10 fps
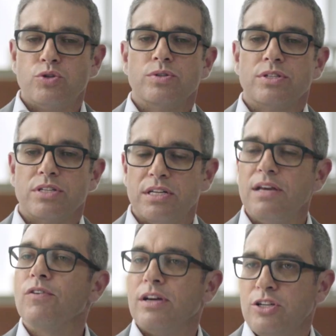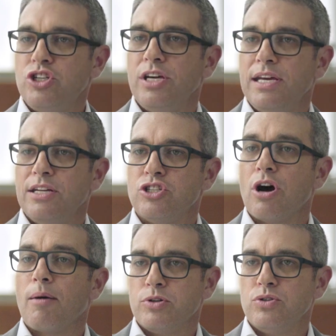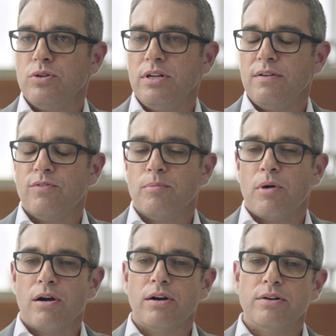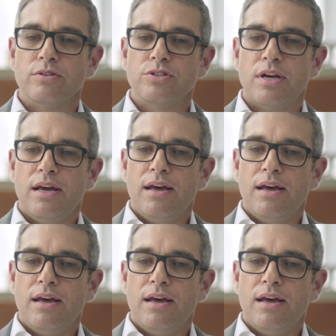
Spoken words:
Which was a significant change and opportunity for marketers.